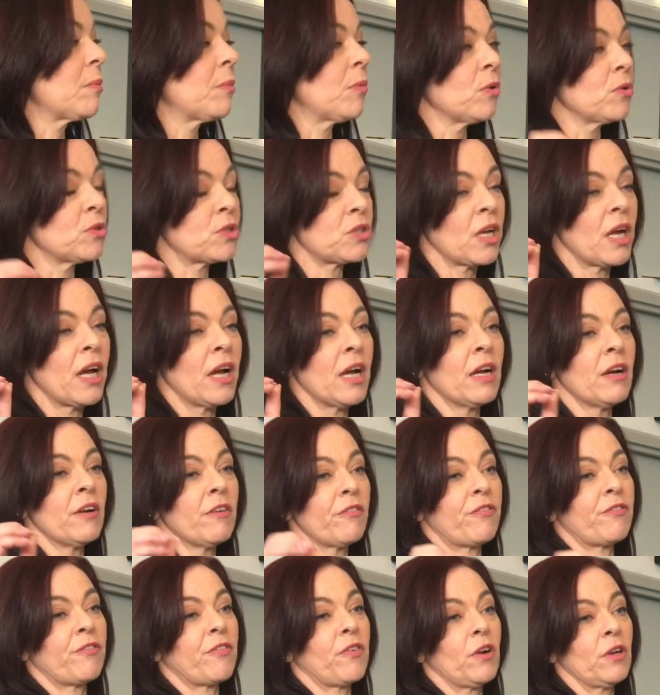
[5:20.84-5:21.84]
the most
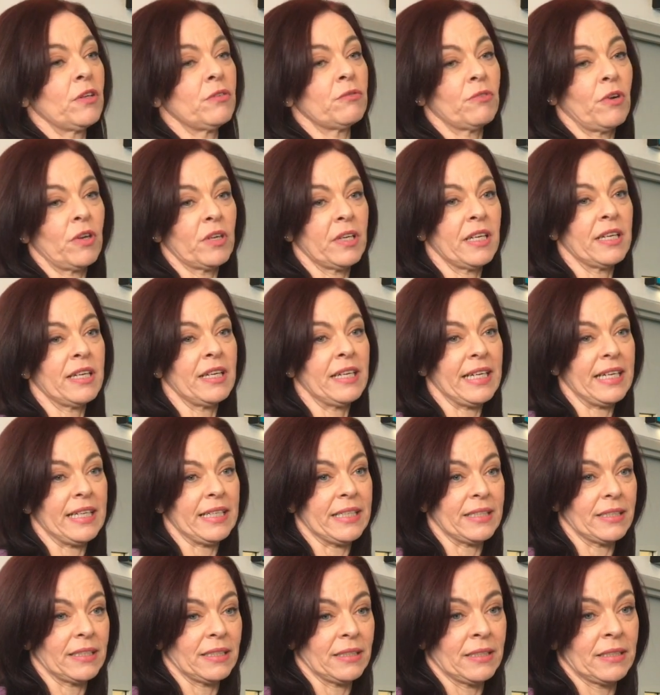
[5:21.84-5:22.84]
front-running
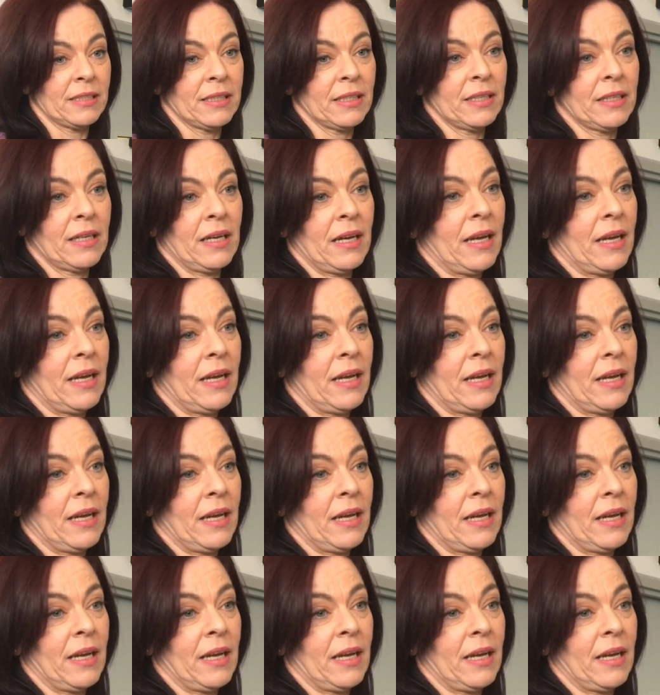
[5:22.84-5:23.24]
leading